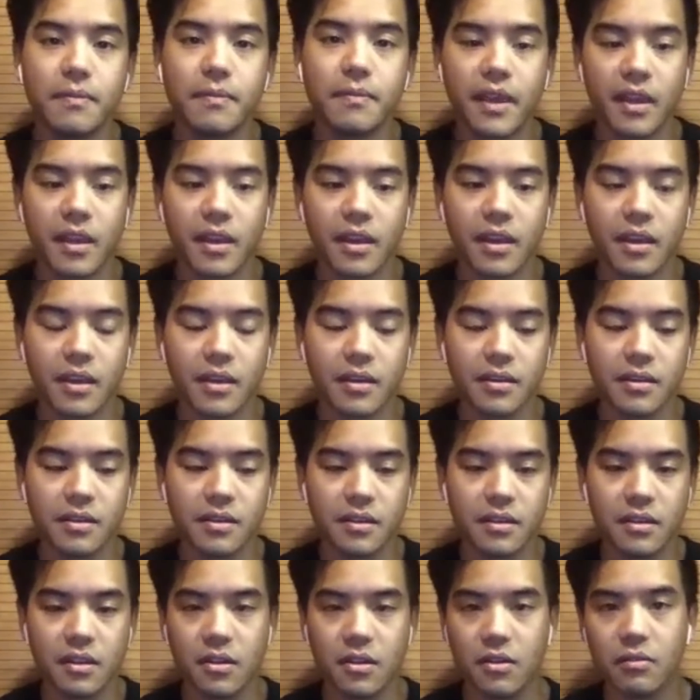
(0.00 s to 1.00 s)
And
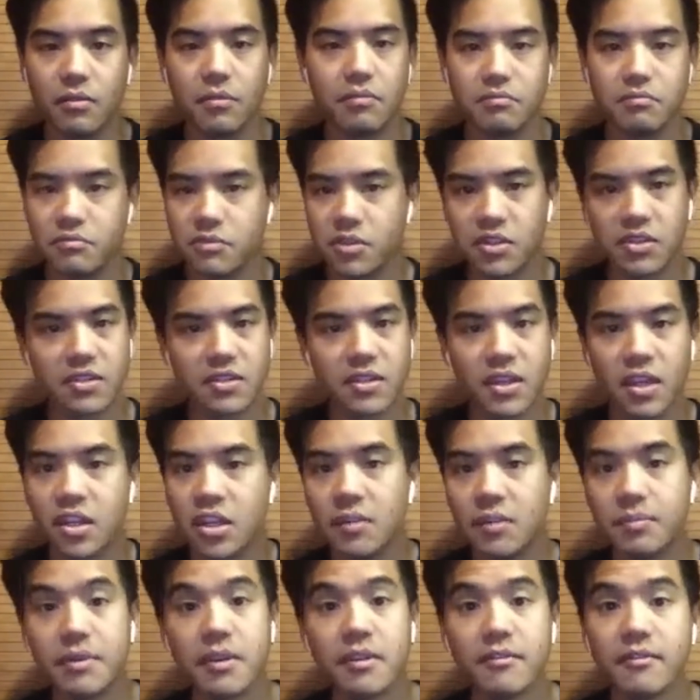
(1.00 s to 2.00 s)
you know, just sign
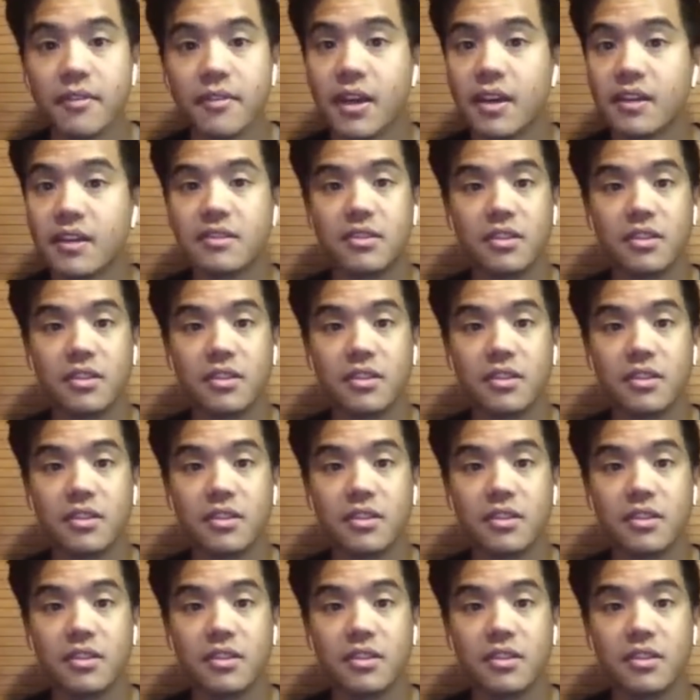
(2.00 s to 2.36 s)
up and invest.